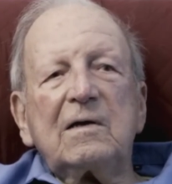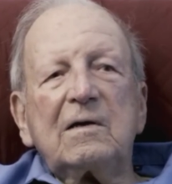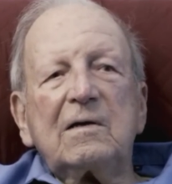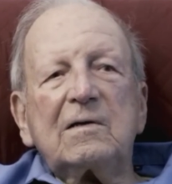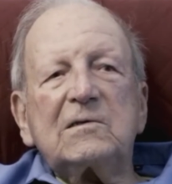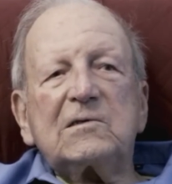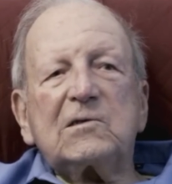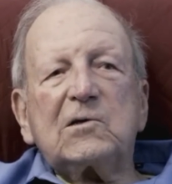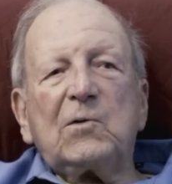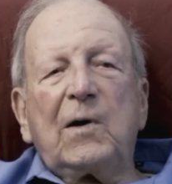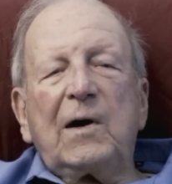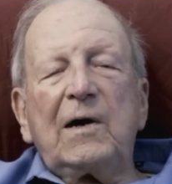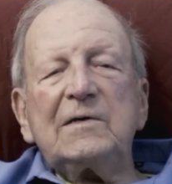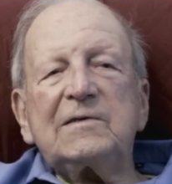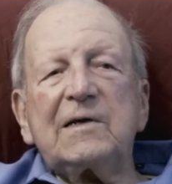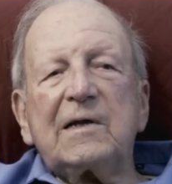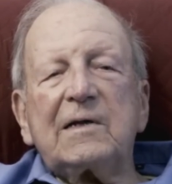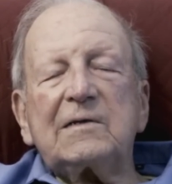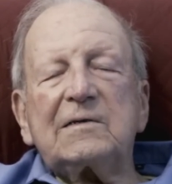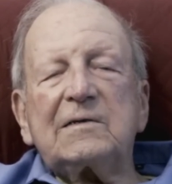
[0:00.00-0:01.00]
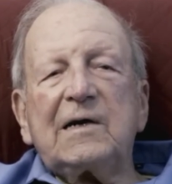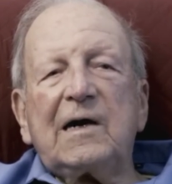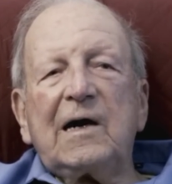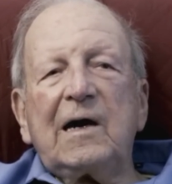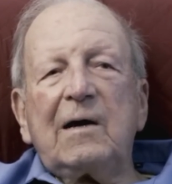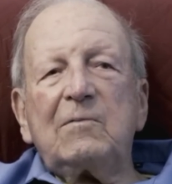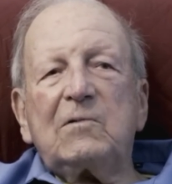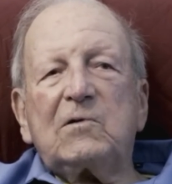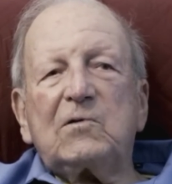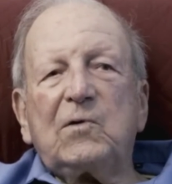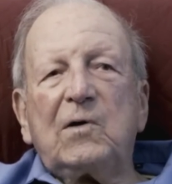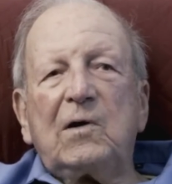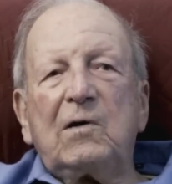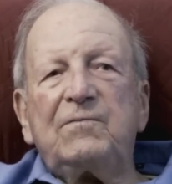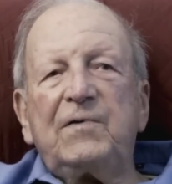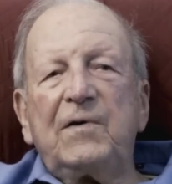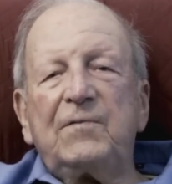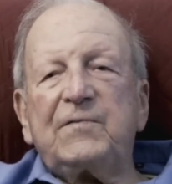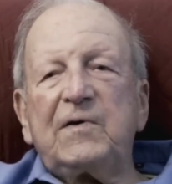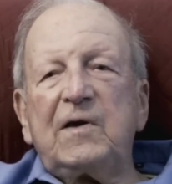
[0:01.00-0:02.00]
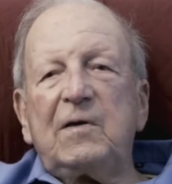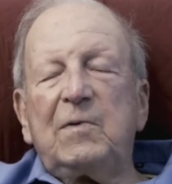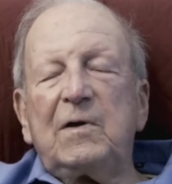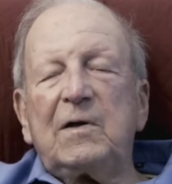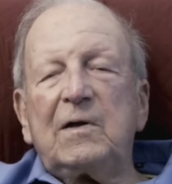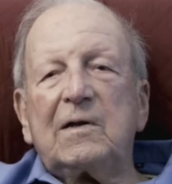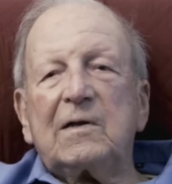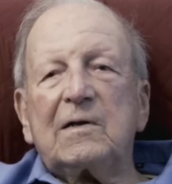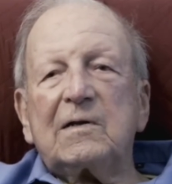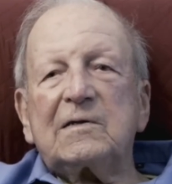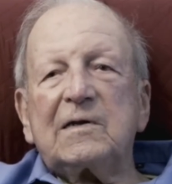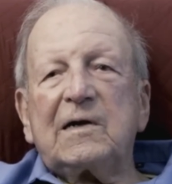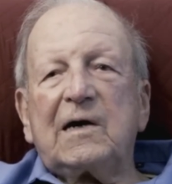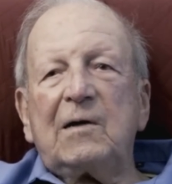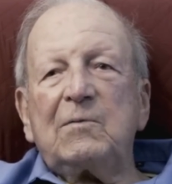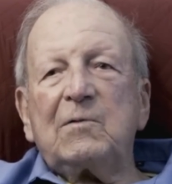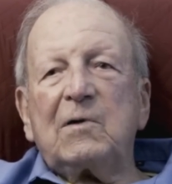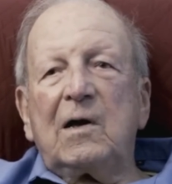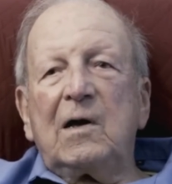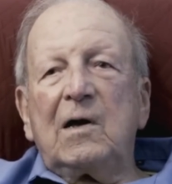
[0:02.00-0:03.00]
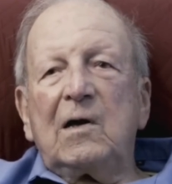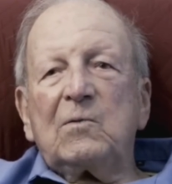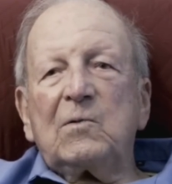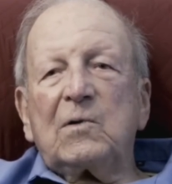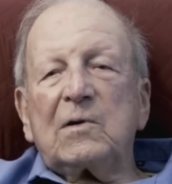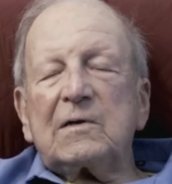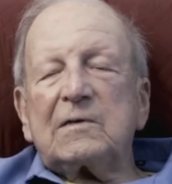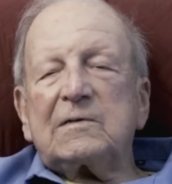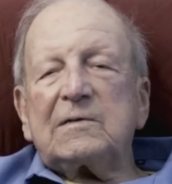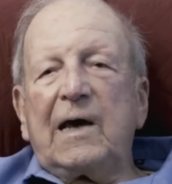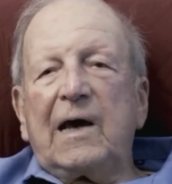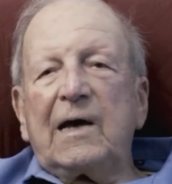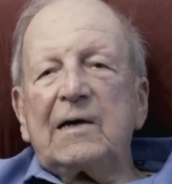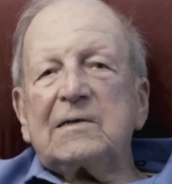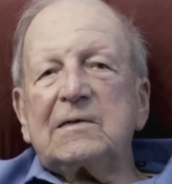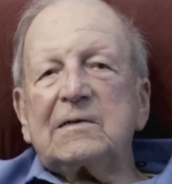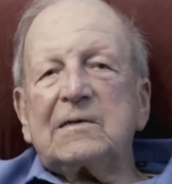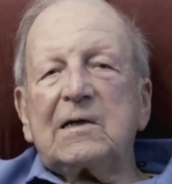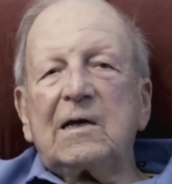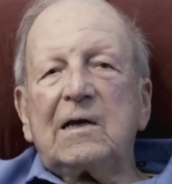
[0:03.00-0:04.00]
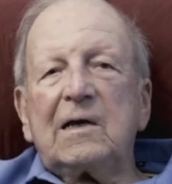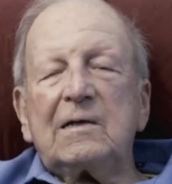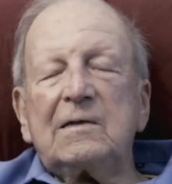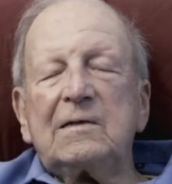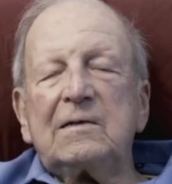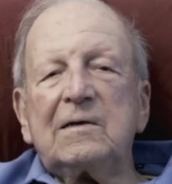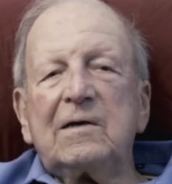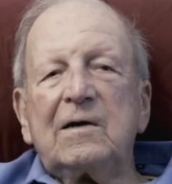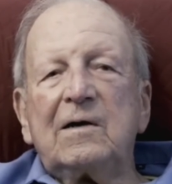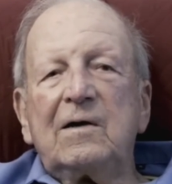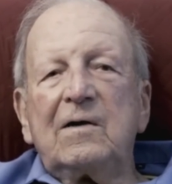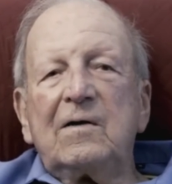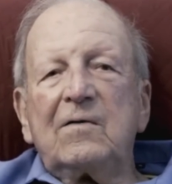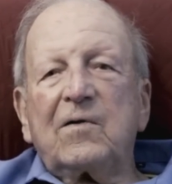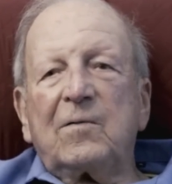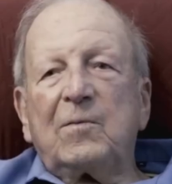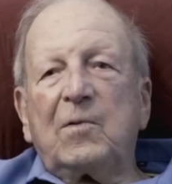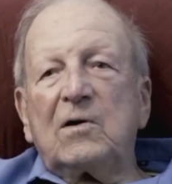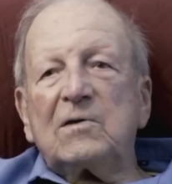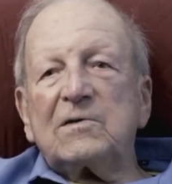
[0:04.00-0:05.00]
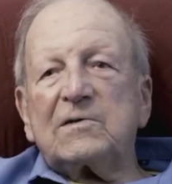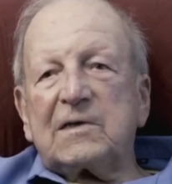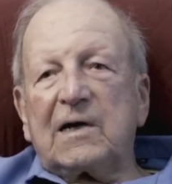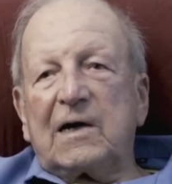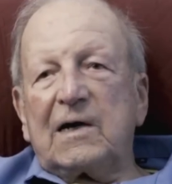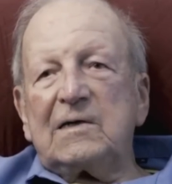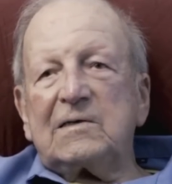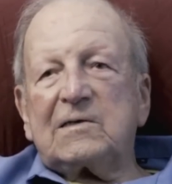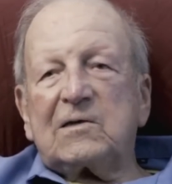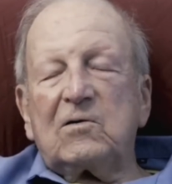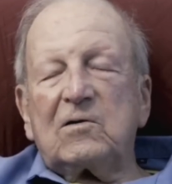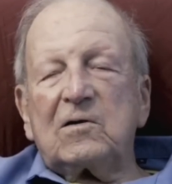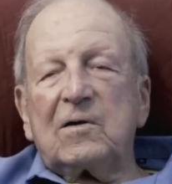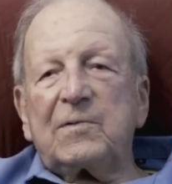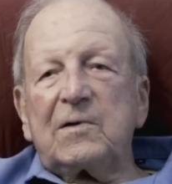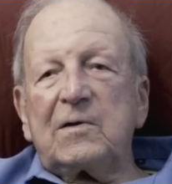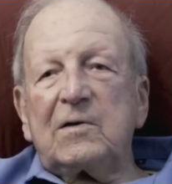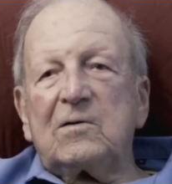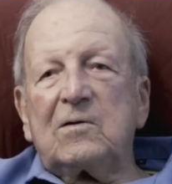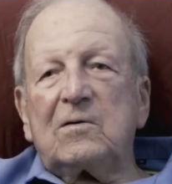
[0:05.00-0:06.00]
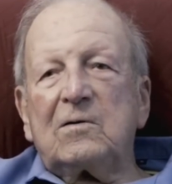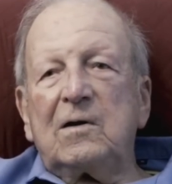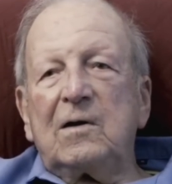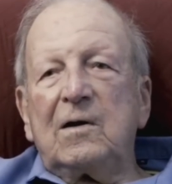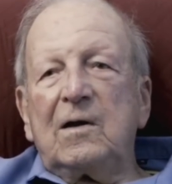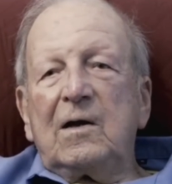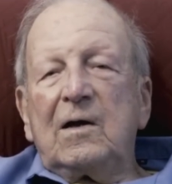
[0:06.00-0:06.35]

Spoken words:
squads at a time, 12, 15 men at a time would attack it, and from all sides going up the hill.